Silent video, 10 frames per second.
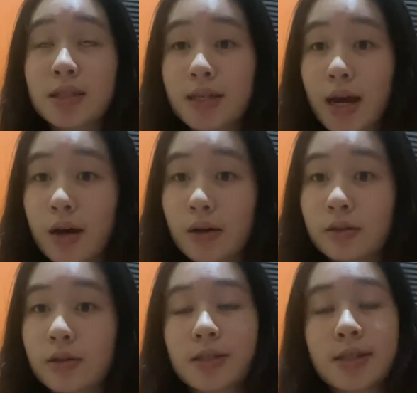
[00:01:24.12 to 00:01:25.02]
down
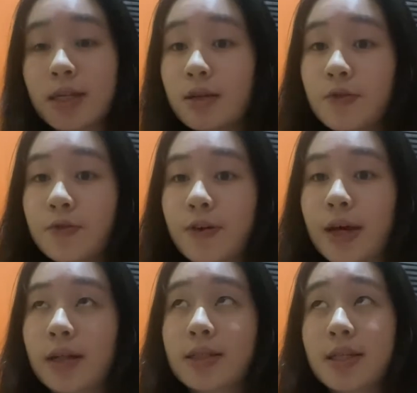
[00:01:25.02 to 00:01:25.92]
or seeing you
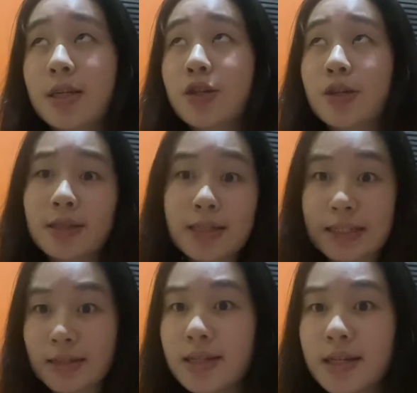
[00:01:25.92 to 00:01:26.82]
fail, seeing you not
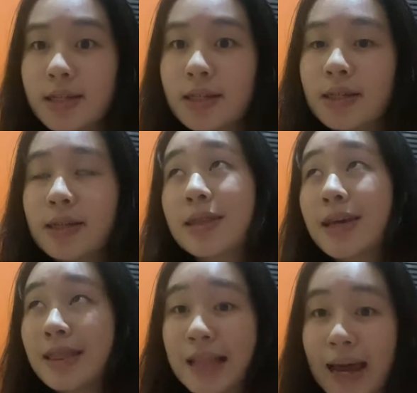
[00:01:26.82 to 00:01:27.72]
succeeding, they
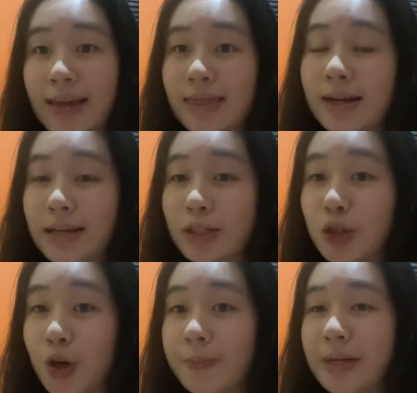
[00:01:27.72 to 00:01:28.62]
like their
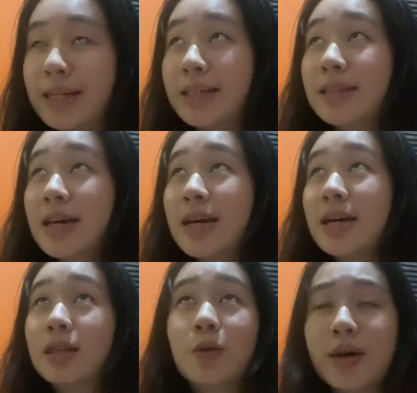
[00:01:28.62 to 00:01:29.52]
enjoyment and
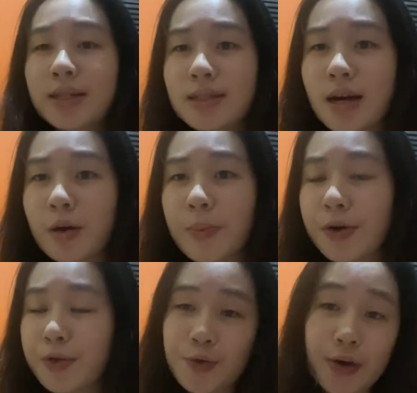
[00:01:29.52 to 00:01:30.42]
they want to talk
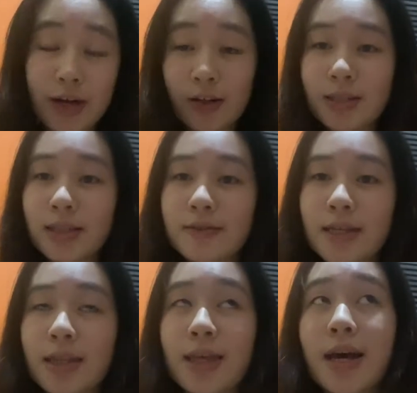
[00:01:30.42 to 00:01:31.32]
about you and all stuff
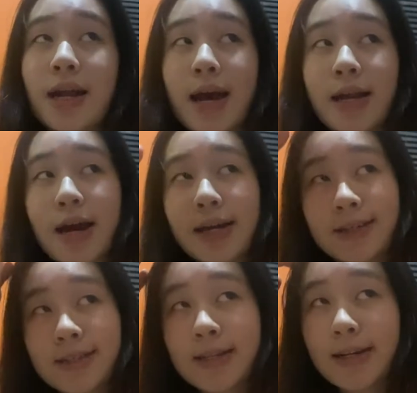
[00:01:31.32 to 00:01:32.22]
like that. And I
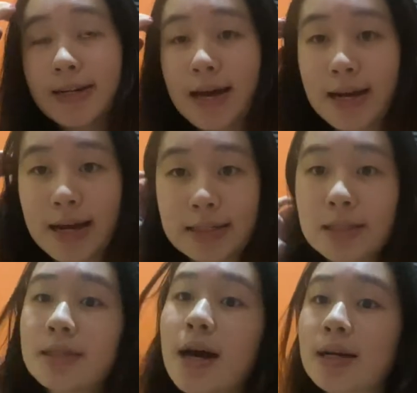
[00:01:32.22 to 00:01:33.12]
consider that
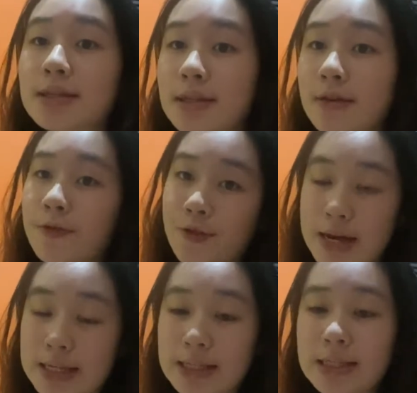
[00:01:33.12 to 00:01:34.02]
as toxic
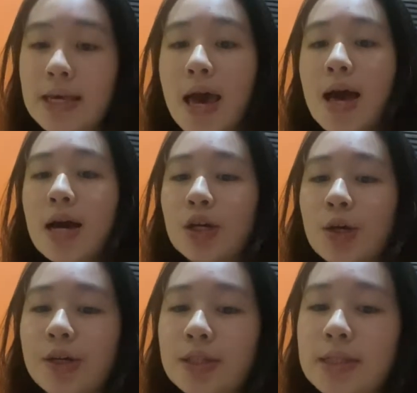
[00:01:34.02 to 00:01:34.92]
friends
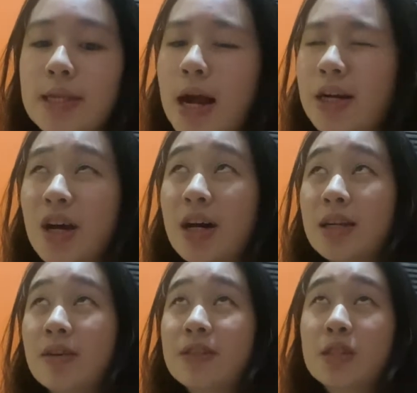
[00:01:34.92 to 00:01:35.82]
because they are not
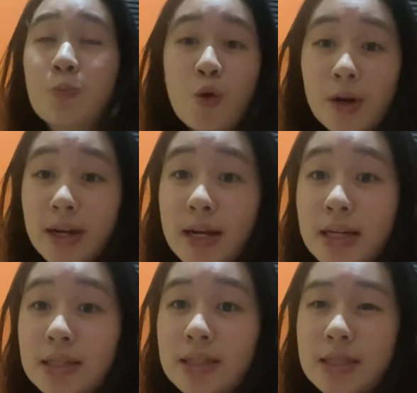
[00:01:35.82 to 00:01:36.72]
even supporting
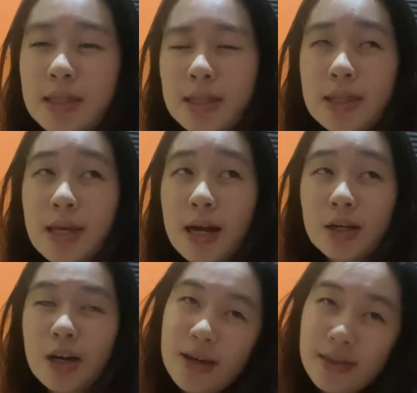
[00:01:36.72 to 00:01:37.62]
us. They are
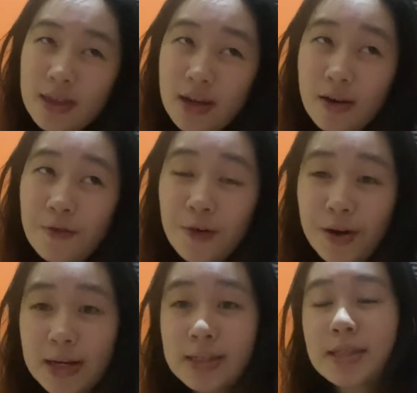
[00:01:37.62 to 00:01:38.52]
not there for
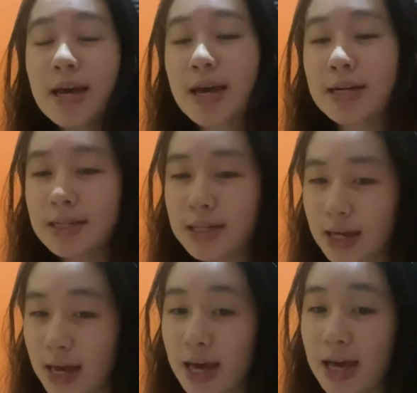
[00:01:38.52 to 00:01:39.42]
us. And
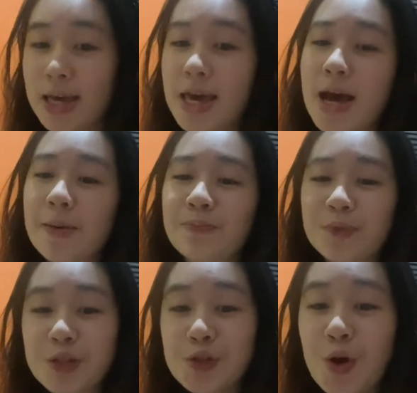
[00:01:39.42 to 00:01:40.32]
yeah,
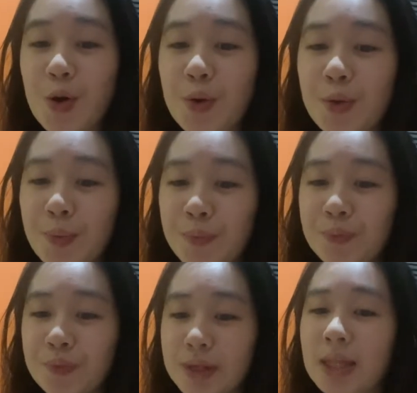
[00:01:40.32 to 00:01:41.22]
so
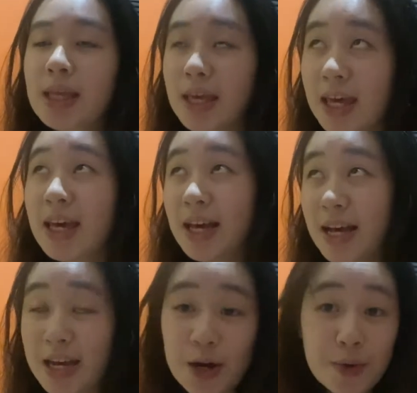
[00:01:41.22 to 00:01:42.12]

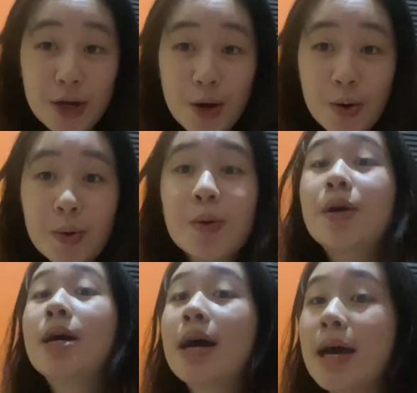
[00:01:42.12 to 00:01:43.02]
here we go
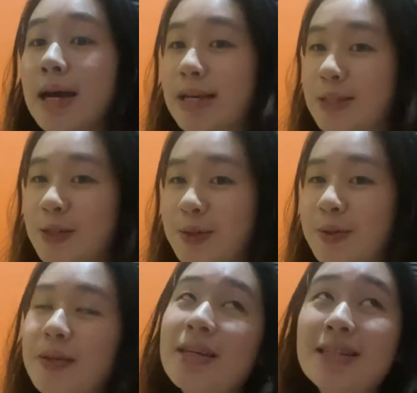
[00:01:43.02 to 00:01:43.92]

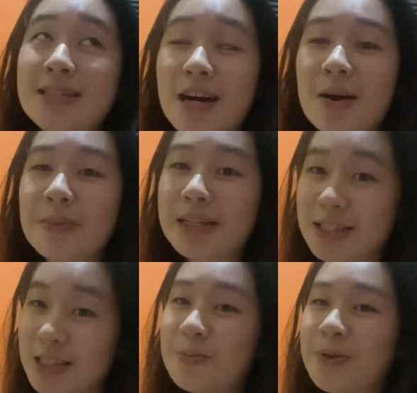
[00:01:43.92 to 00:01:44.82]
into the topic
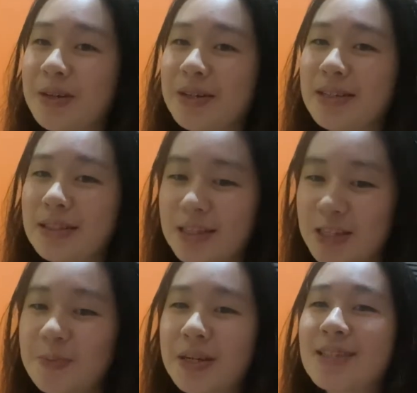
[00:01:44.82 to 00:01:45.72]
deeper,
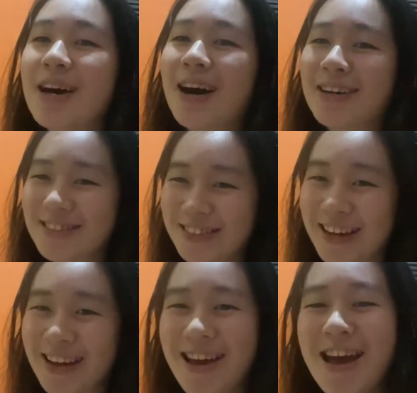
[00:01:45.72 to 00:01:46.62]
deeper talk.
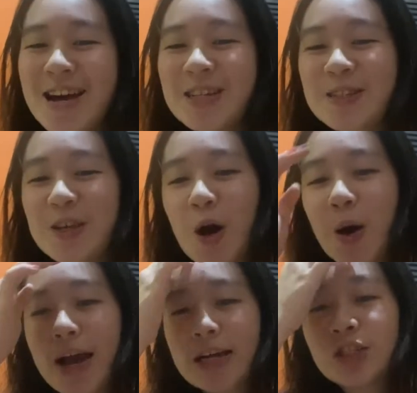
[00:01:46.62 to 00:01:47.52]
Okay.
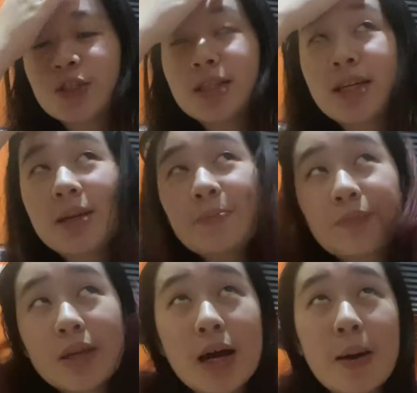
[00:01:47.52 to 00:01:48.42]
So actually,
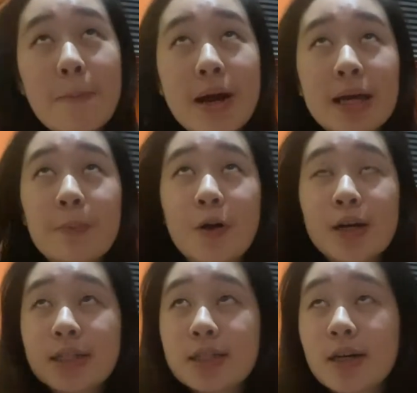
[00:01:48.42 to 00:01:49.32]
uh, my
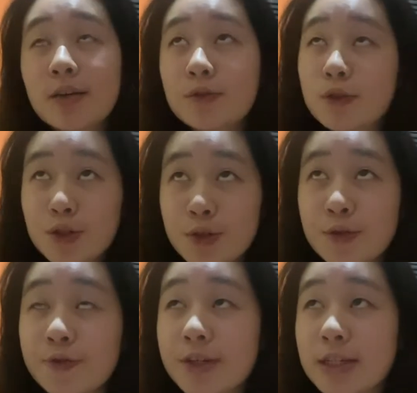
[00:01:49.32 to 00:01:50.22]
point of true
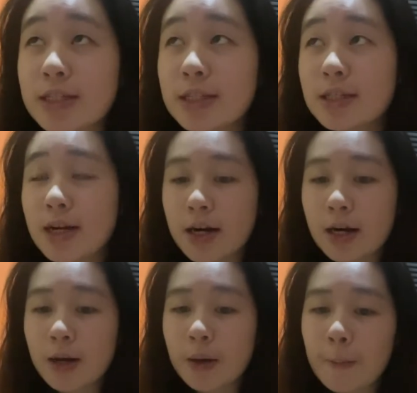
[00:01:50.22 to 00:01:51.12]
friends
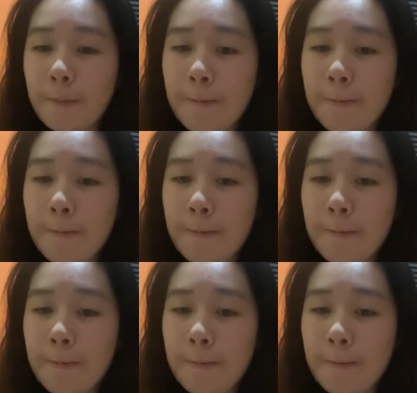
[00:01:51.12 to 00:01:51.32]
are